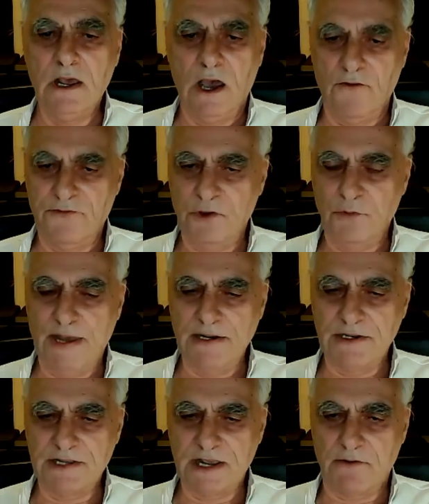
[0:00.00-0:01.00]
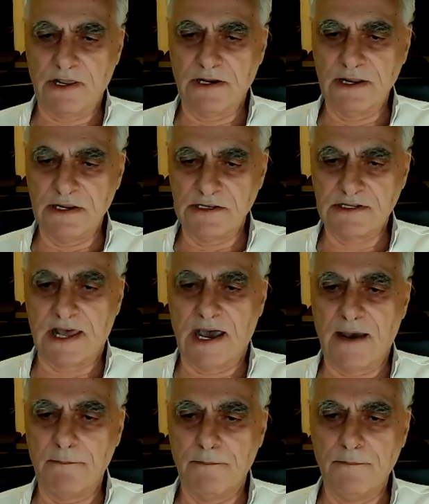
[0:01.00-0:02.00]
of humanitarian
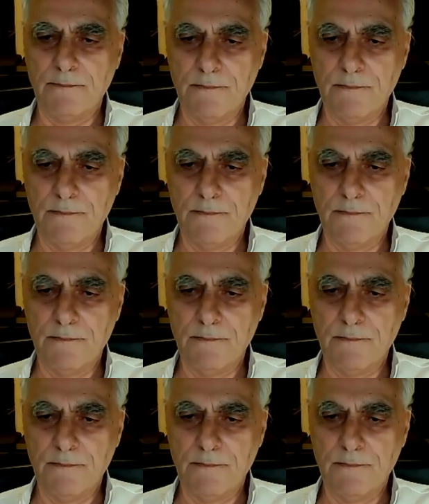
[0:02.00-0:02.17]
Islam.